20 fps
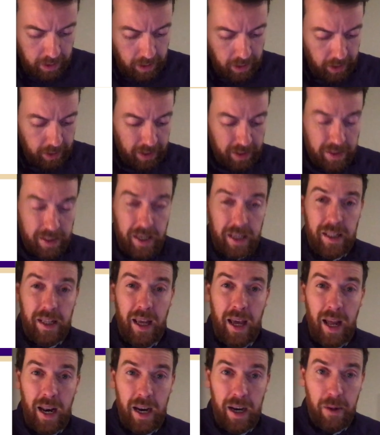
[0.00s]
and then take the
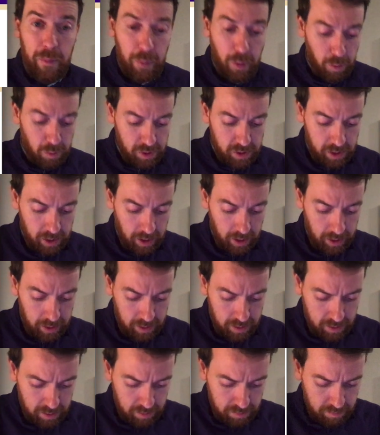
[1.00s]
ln of both
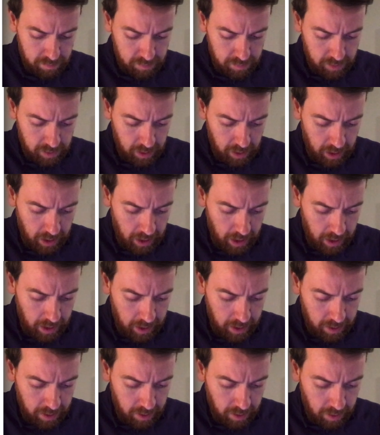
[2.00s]
sides, the
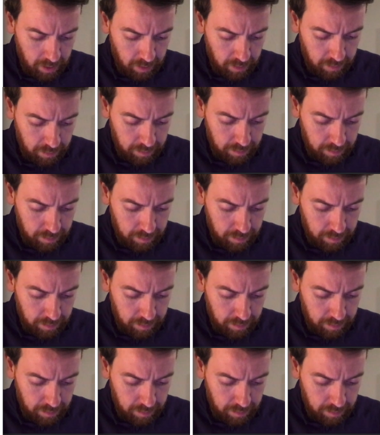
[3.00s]
ln of